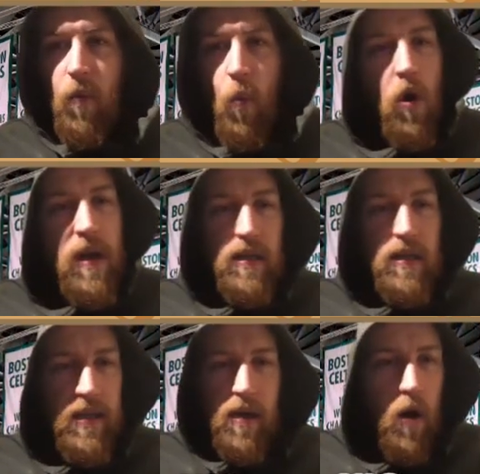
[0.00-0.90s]
what is
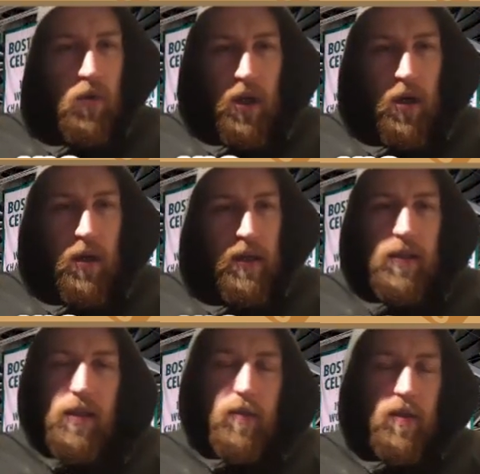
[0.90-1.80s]
this culture in
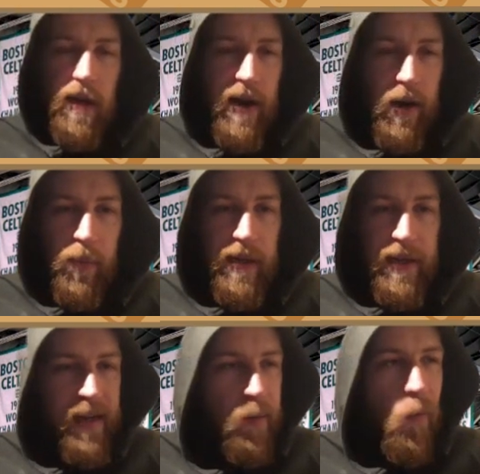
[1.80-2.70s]
terms of
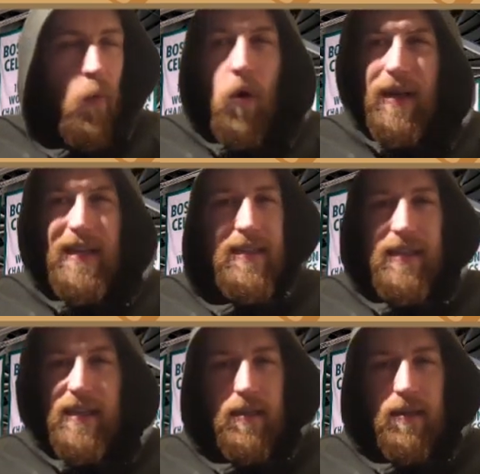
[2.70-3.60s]
accountability, and what is
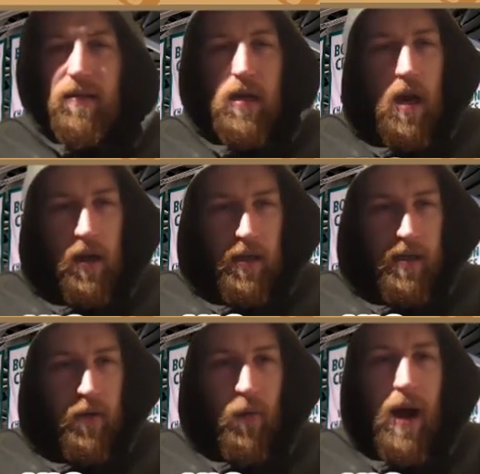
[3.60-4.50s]
this
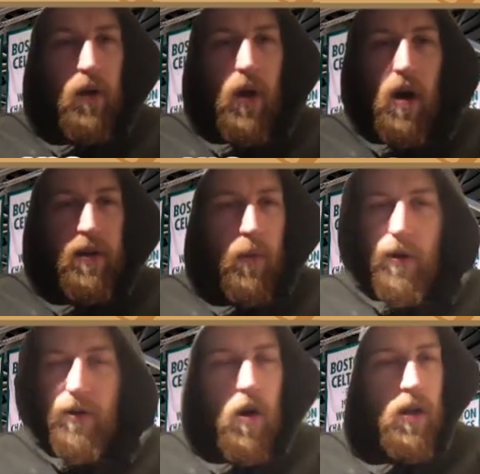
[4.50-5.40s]
circus around Harden
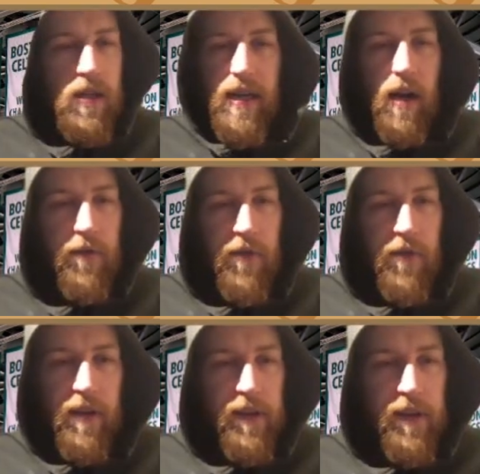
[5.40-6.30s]
where you can't say nothing
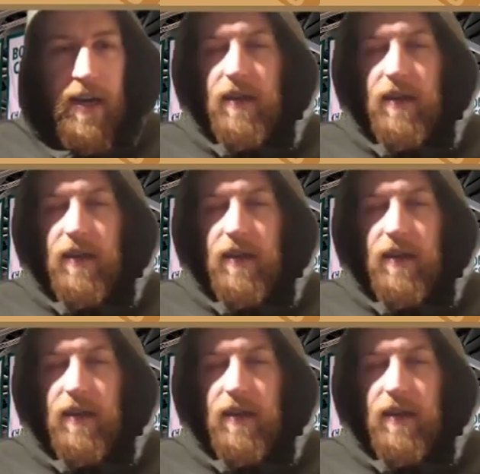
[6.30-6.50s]
to this guy